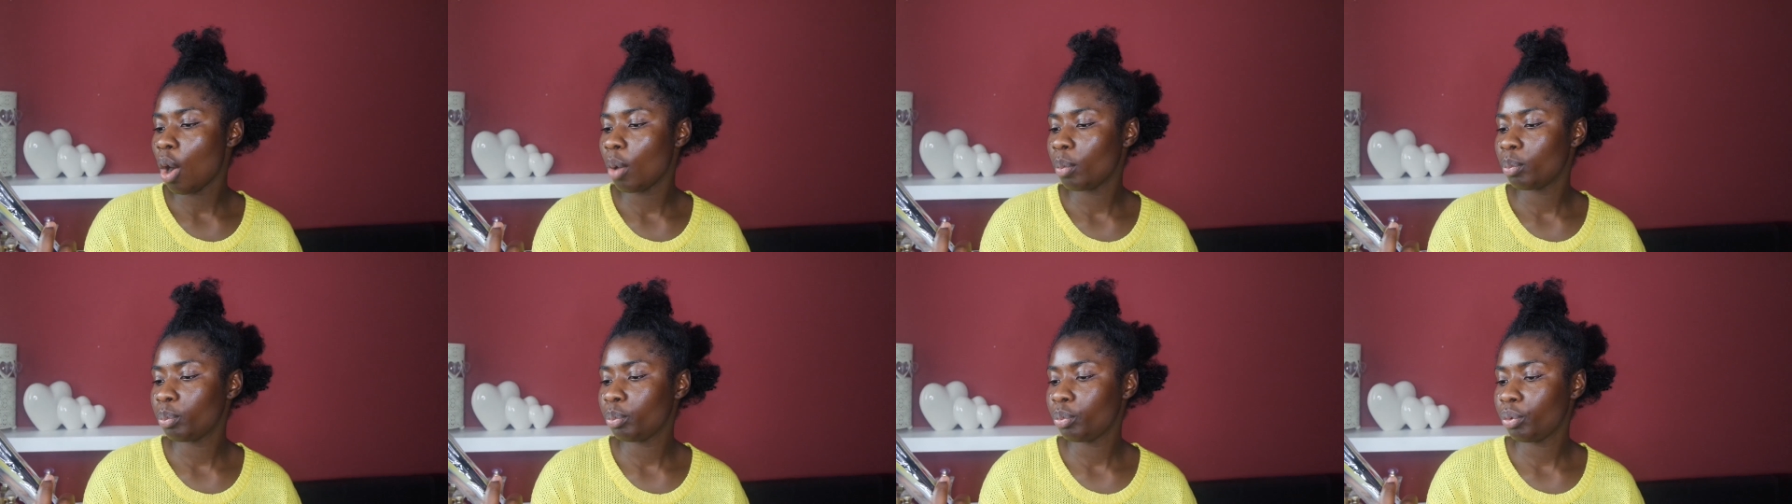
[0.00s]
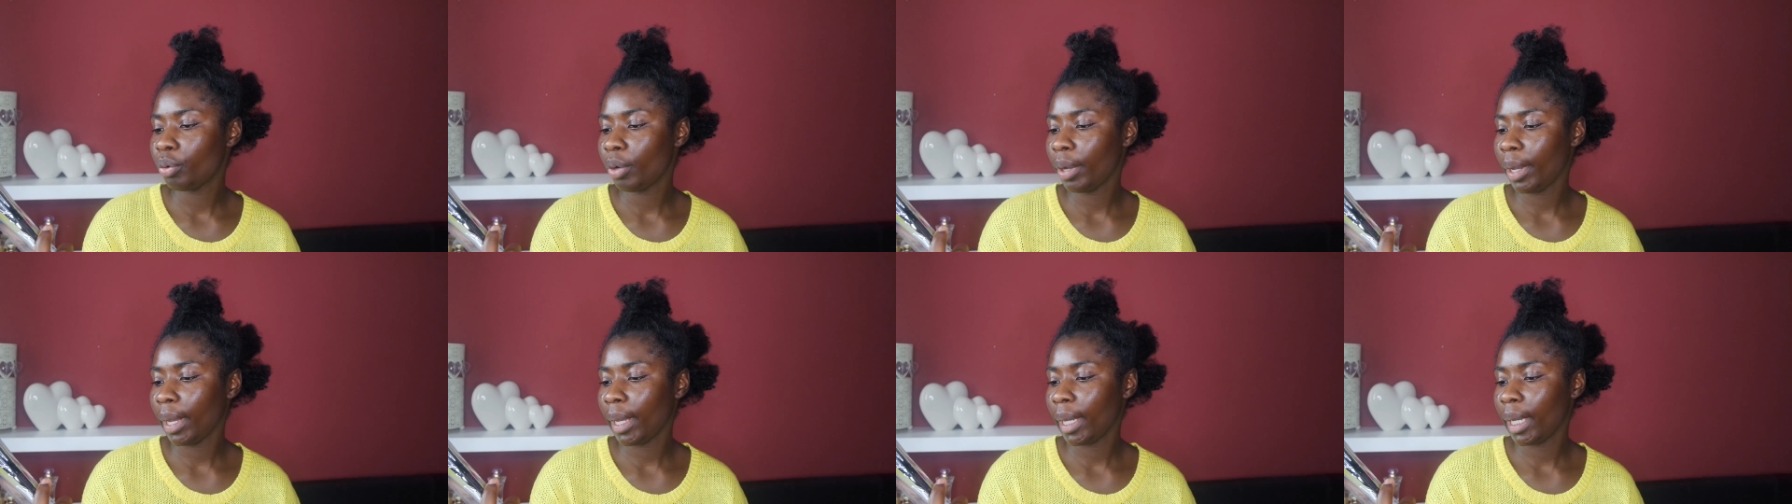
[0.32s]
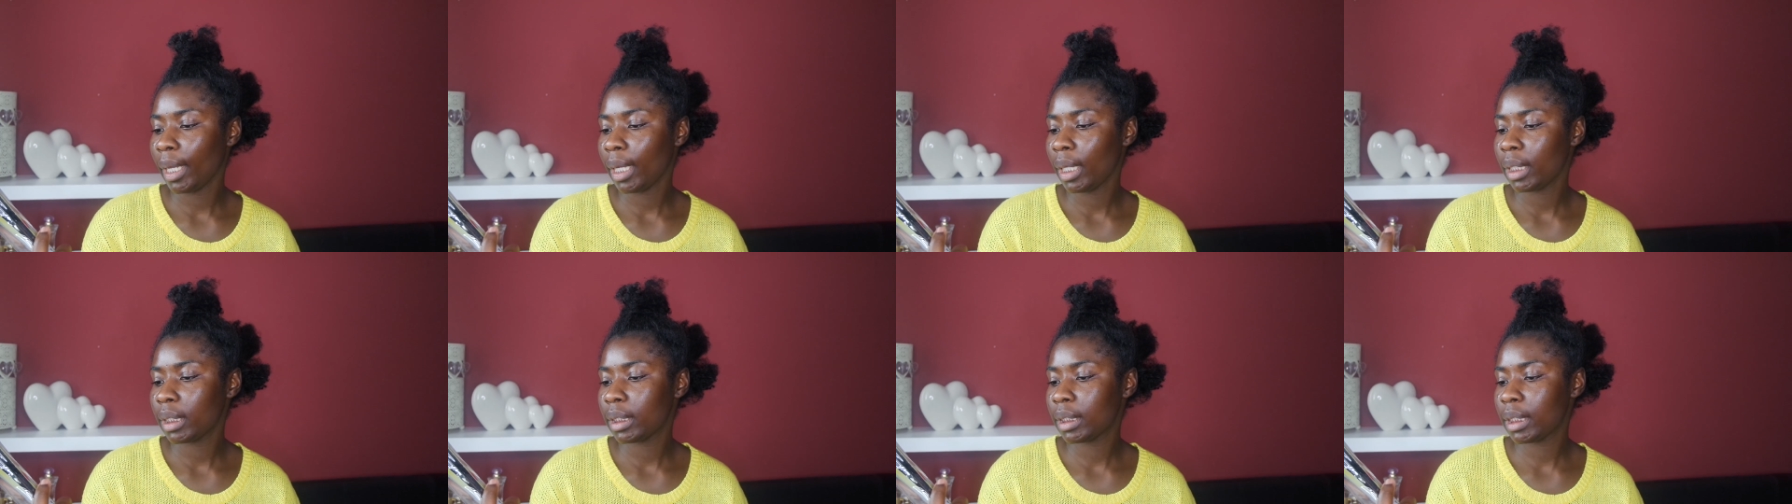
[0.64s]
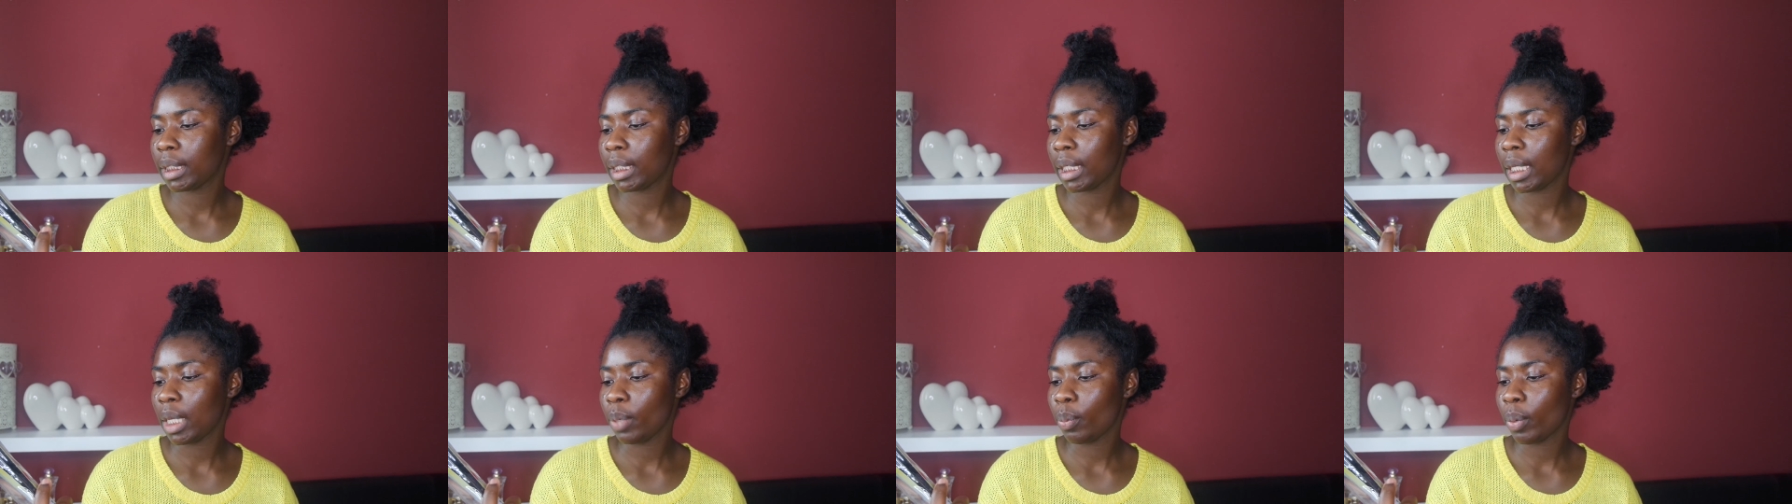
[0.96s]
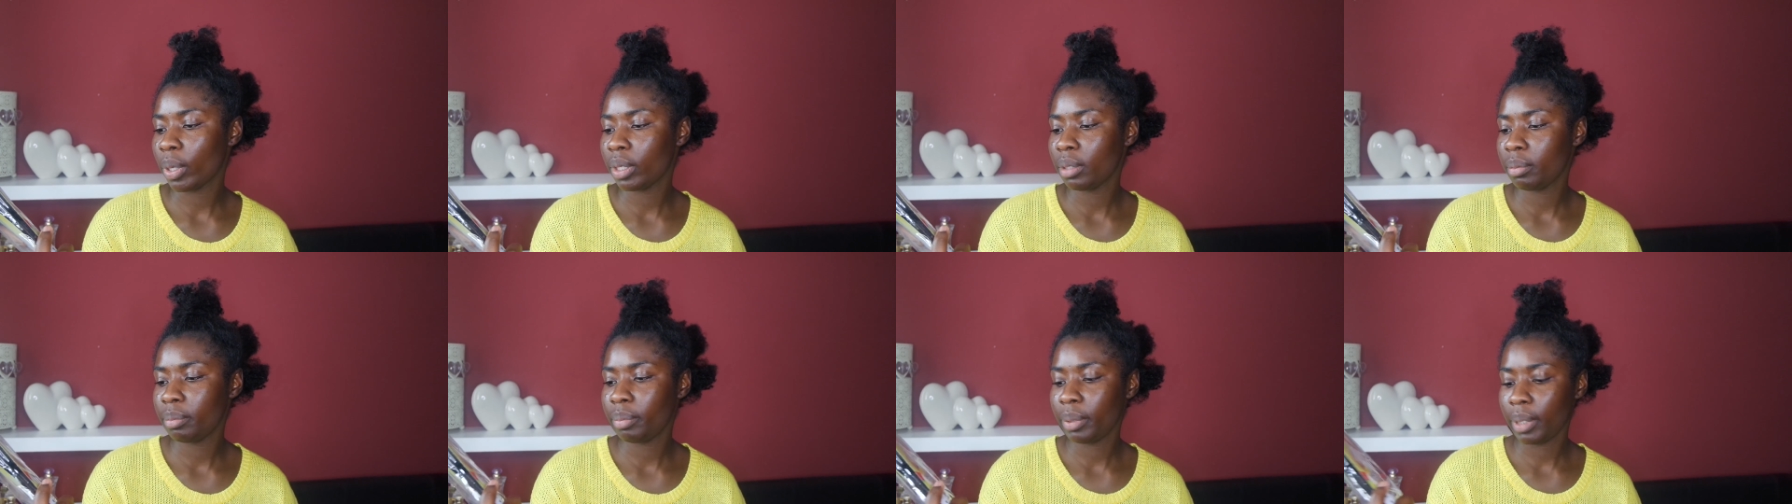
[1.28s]
ombre
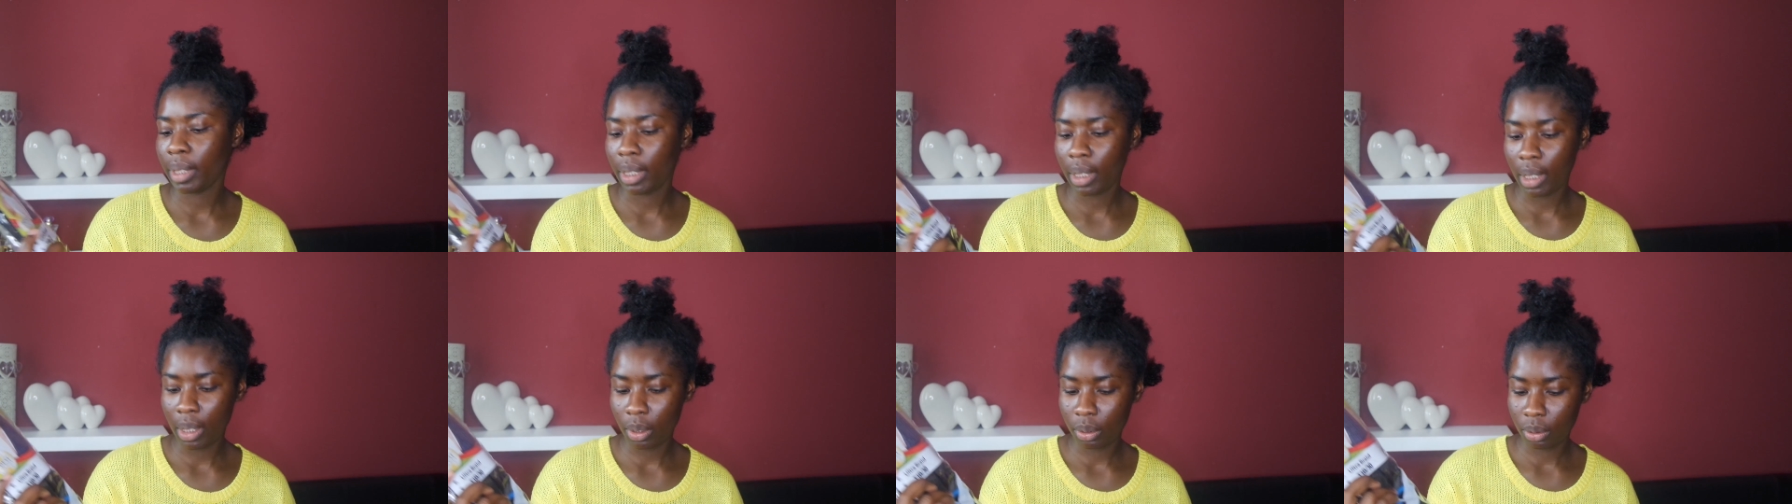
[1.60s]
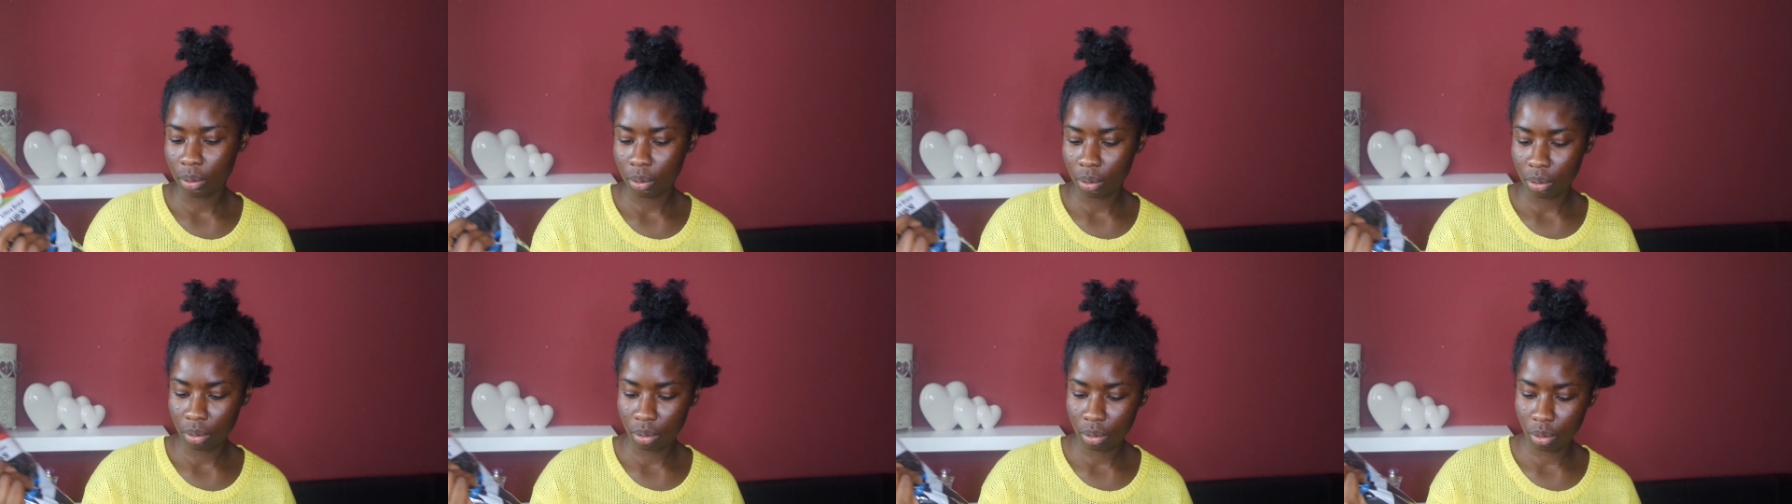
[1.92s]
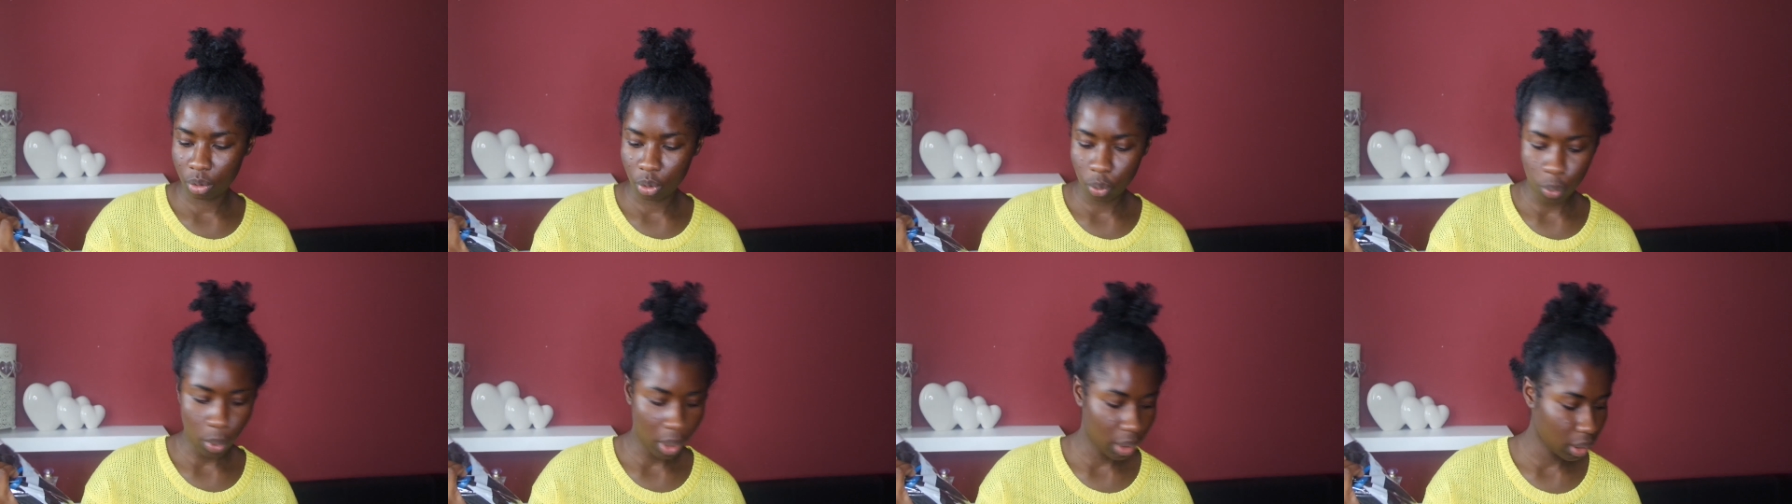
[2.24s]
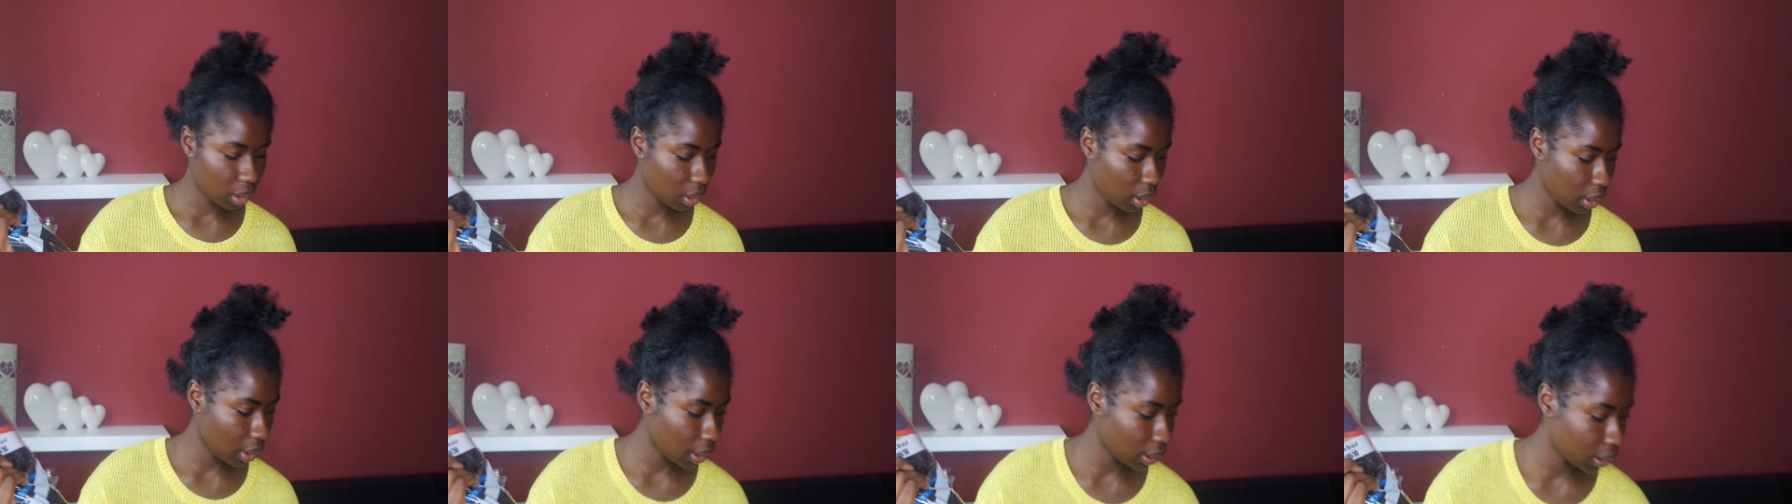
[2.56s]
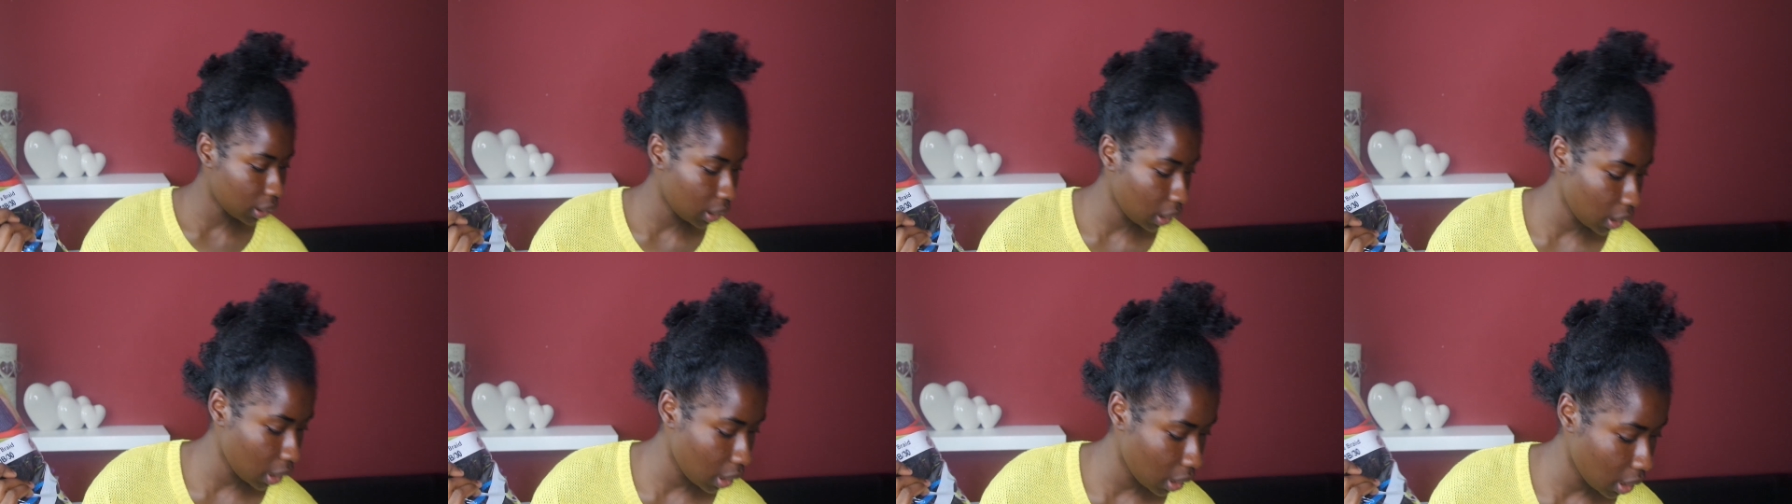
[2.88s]
T1B and to
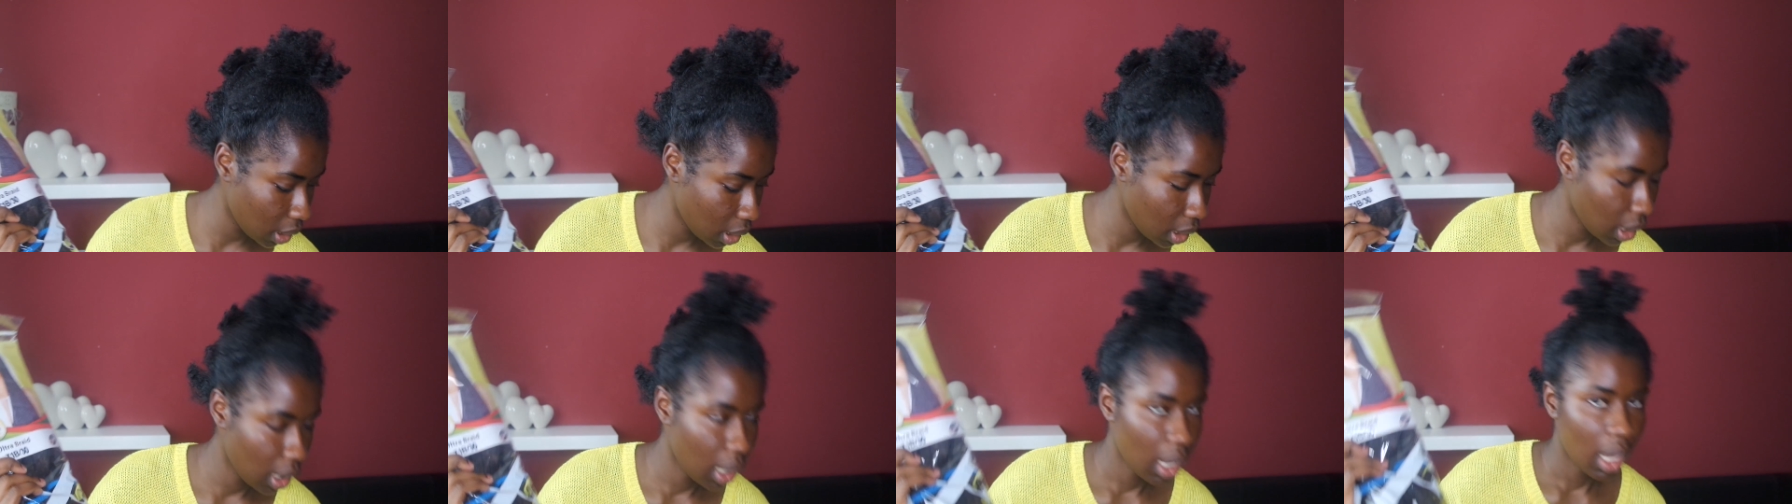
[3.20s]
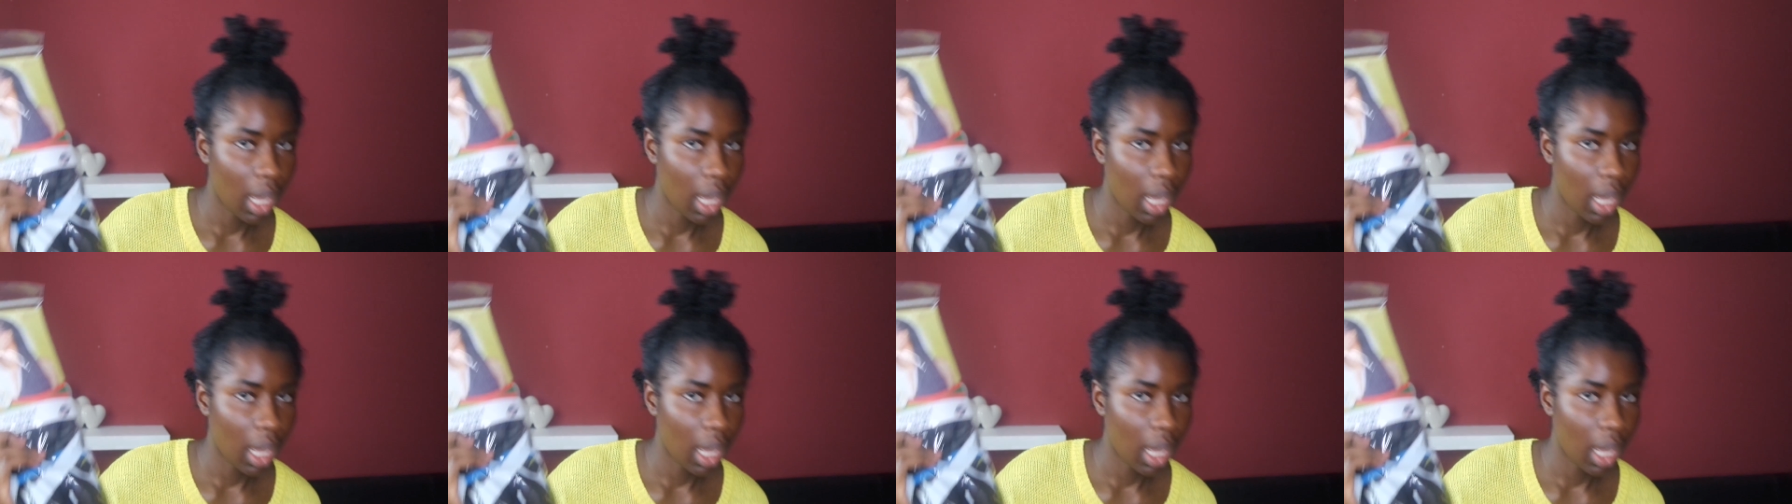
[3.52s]
130,